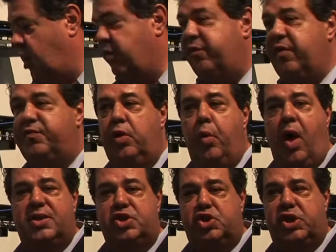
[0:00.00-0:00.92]
50
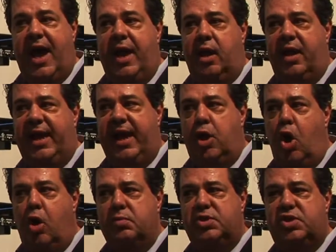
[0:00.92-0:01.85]
watts a channel at 8
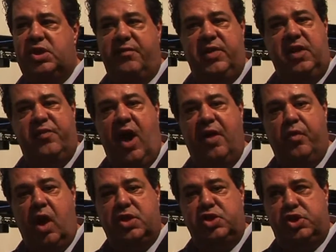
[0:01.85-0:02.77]
ohms, 75
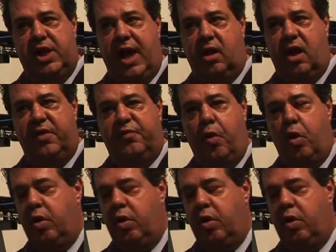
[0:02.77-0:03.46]
watts a channel at 4